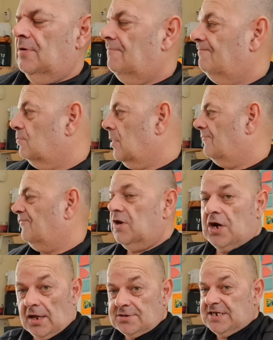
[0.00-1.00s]
Was it in for
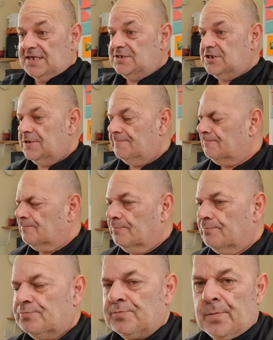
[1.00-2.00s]
the content. Oh.
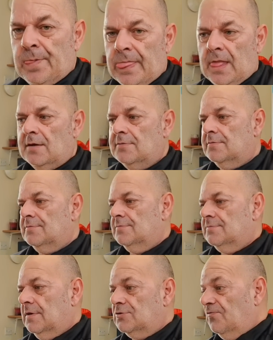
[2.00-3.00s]

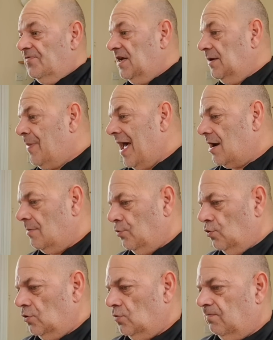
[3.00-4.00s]
I was looking in the pack, I
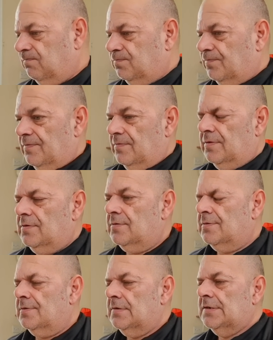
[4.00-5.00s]
bought it all. Oh, you've got beef
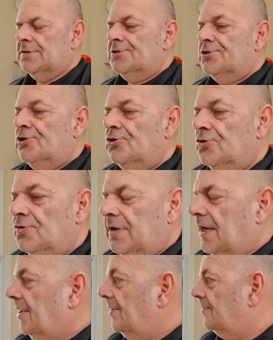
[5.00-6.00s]
paste as well?
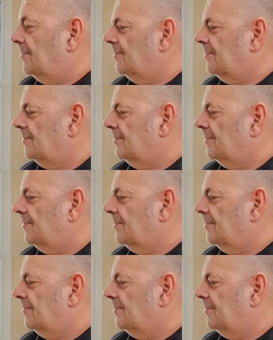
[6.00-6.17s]
Yeah.